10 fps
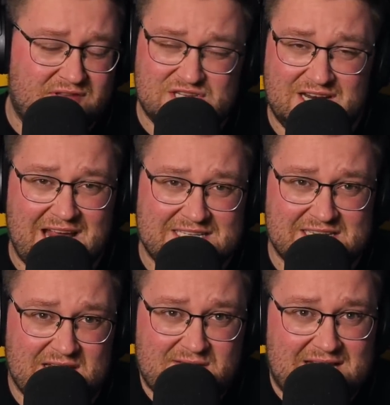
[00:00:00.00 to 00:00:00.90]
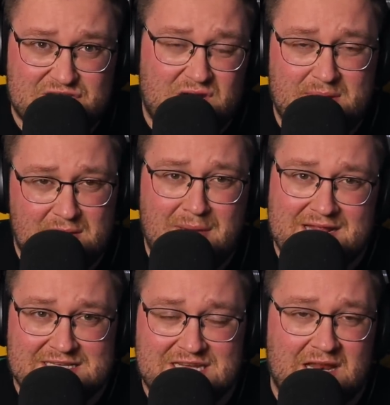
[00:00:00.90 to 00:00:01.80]
to the Kasrkin. That's going to be the main
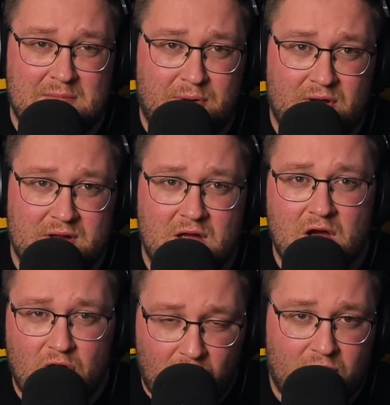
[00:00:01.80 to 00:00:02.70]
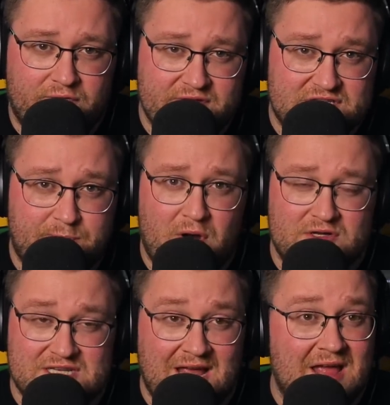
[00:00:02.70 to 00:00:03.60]
selling point of this box
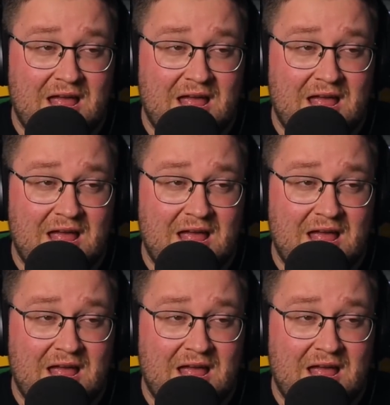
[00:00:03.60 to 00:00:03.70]
set.